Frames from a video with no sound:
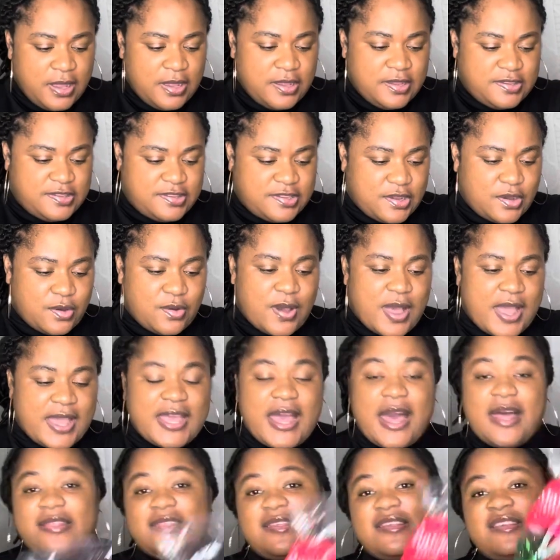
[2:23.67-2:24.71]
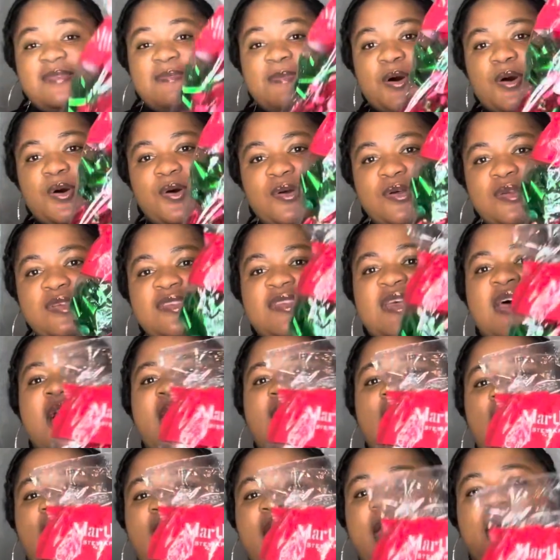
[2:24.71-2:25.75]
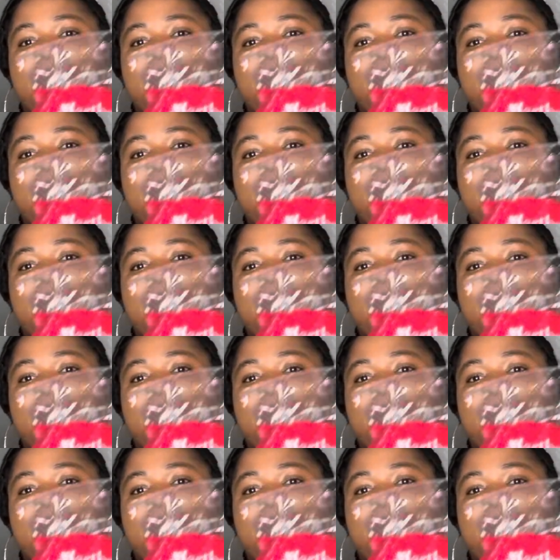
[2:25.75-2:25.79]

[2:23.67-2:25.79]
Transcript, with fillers: So I got these bows and